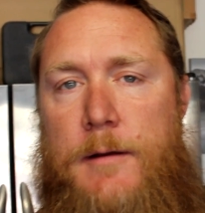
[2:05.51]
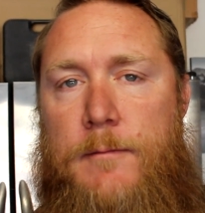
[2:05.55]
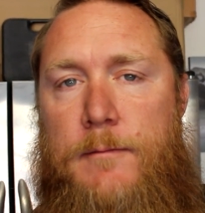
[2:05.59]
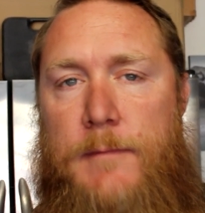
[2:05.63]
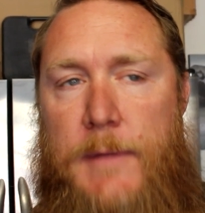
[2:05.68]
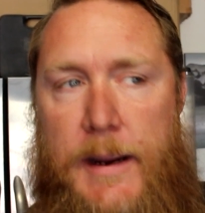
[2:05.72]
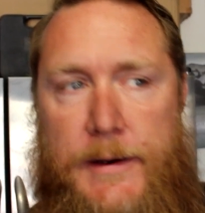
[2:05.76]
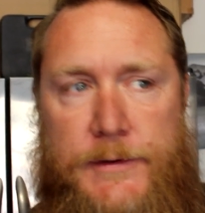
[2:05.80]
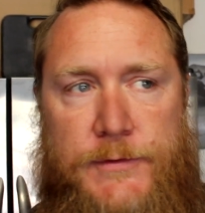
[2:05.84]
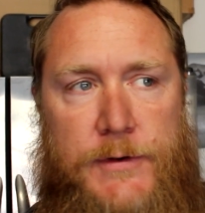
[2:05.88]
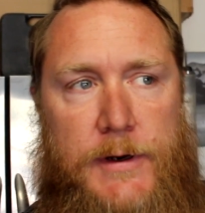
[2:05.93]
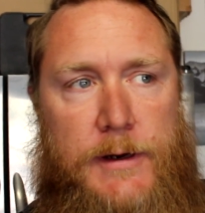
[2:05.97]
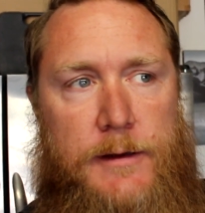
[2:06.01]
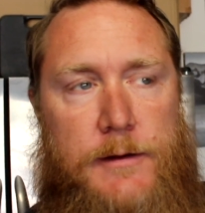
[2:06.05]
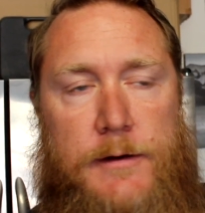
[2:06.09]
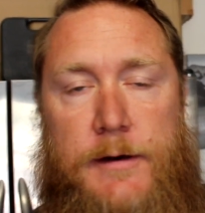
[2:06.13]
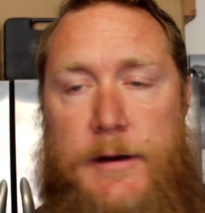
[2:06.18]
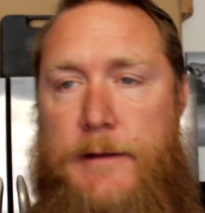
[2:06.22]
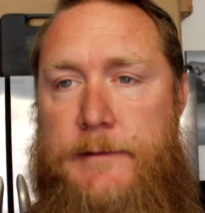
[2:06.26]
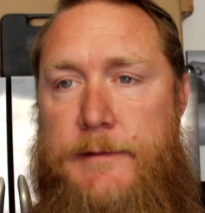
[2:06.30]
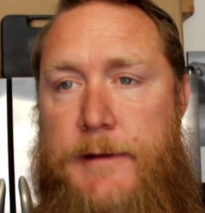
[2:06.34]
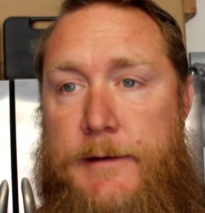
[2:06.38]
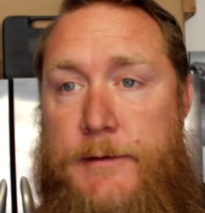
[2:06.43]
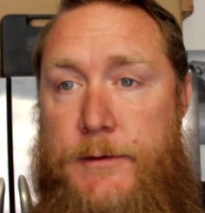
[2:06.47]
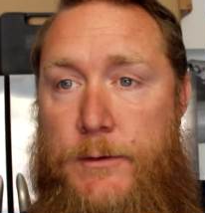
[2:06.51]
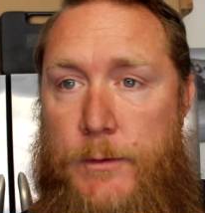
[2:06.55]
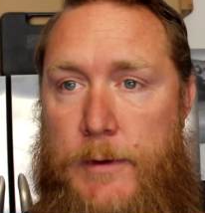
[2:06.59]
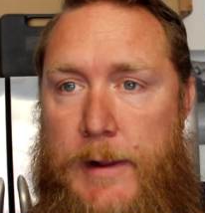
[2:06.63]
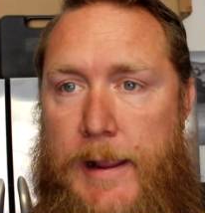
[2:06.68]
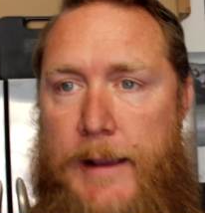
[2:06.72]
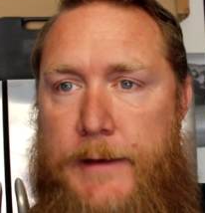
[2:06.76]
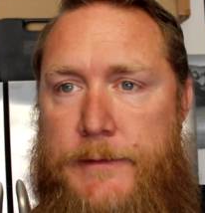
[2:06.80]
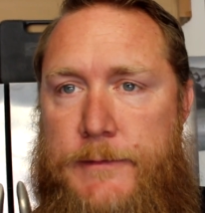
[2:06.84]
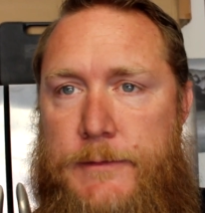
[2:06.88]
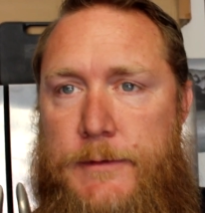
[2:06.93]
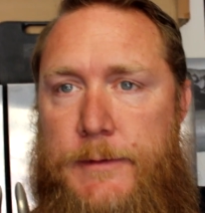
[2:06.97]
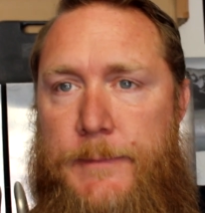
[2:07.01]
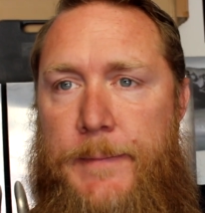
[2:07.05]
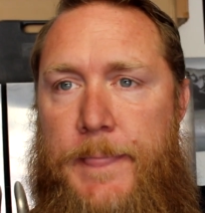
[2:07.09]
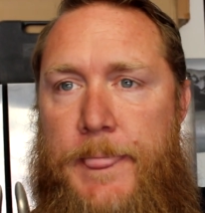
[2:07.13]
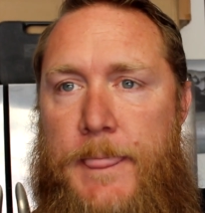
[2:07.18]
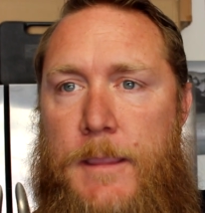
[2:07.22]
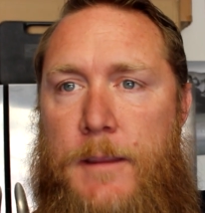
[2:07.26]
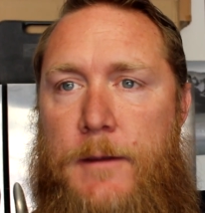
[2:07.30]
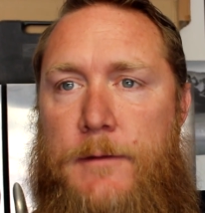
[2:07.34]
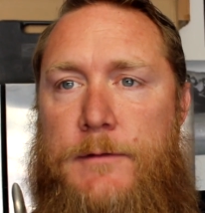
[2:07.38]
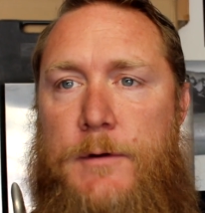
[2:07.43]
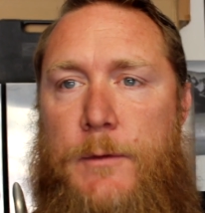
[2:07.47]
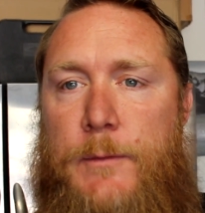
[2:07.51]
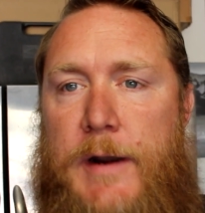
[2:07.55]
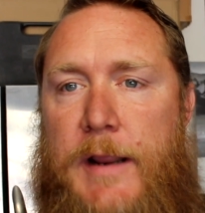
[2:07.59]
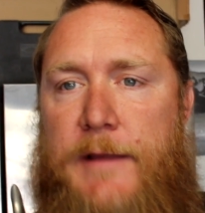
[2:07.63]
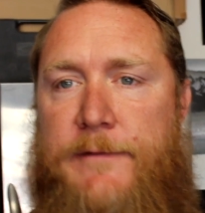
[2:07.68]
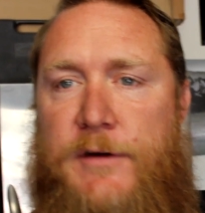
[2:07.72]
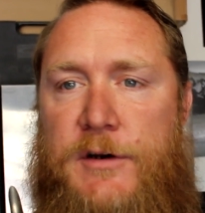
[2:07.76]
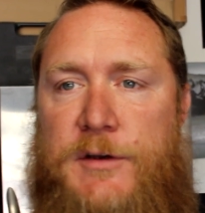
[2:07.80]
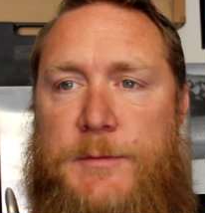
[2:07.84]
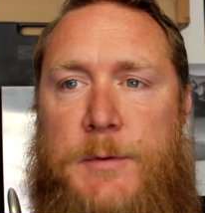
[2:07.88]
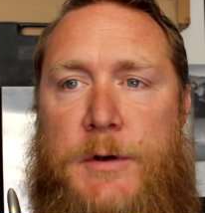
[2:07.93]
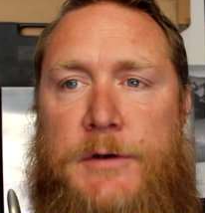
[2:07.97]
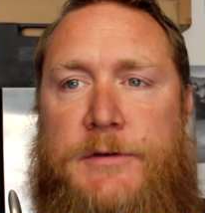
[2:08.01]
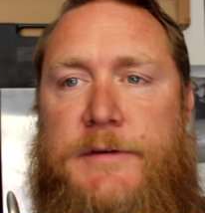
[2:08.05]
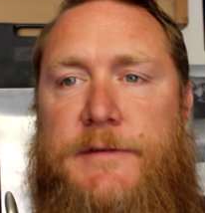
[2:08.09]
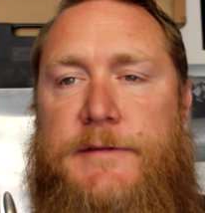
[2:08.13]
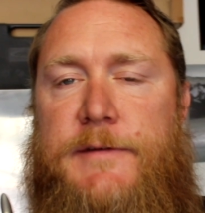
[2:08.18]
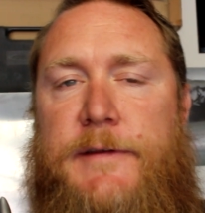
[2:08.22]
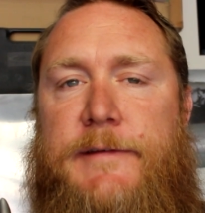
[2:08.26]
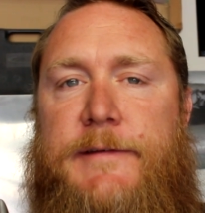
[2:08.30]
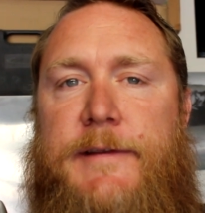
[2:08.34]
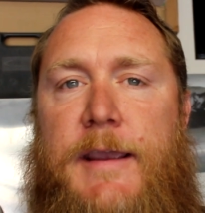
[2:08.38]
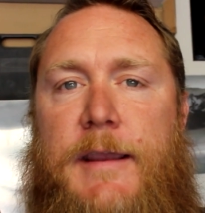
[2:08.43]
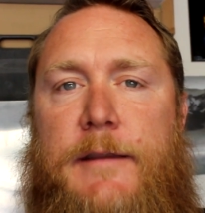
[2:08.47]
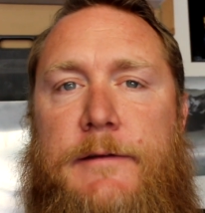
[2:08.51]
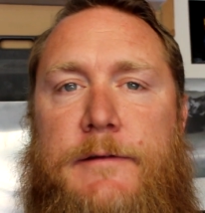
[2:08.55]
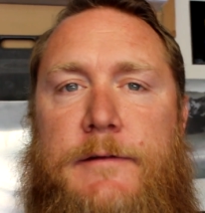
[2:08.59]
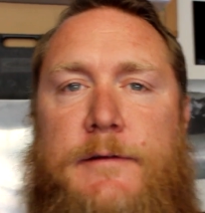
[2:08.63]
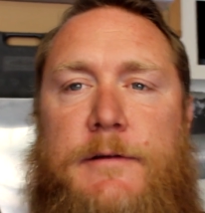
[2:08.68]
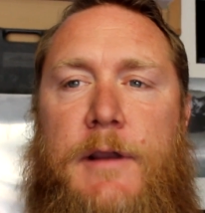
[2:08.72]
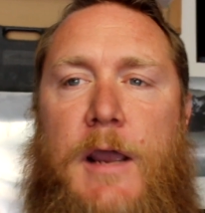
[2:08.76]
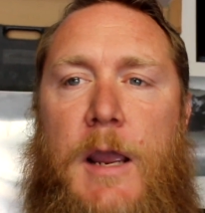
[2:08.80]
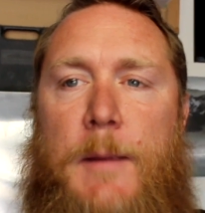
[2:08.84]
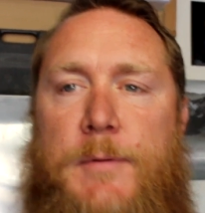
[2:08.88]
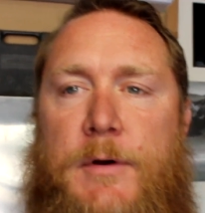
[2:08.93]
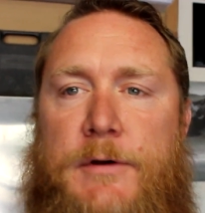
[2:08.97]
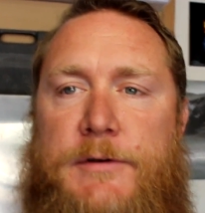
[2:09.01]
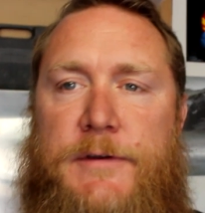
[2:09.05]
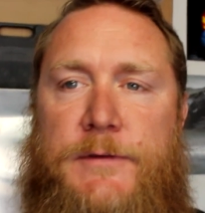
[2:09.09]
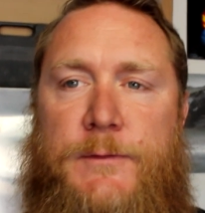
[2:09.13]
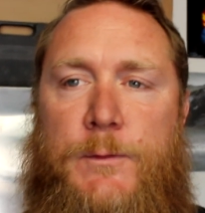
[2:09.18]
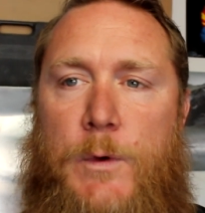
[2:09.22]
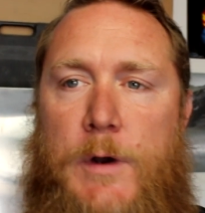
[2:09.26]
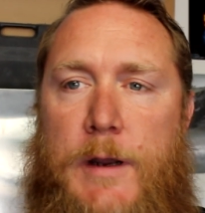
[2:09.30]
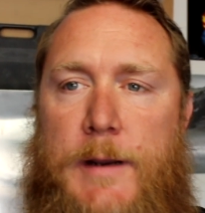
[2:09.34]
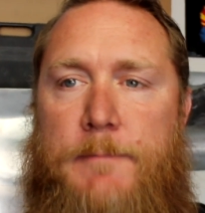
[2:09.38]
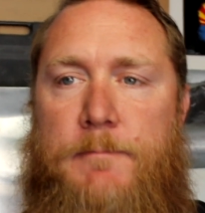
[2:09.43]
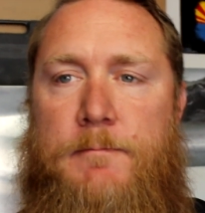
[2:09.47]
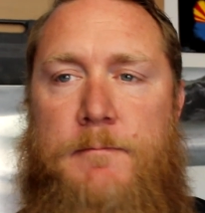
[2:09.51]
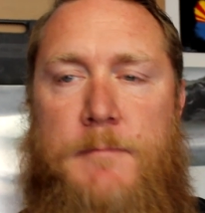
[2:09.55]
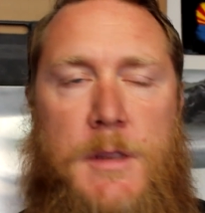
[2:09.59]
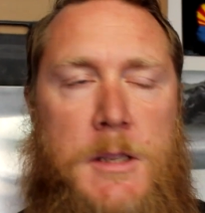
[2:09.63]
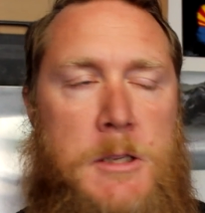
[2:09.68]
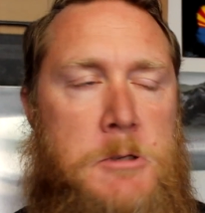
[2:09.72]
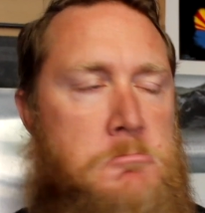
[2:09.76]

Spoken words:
My trailer is a dual axle, so when I first purchased this kit, I purchased one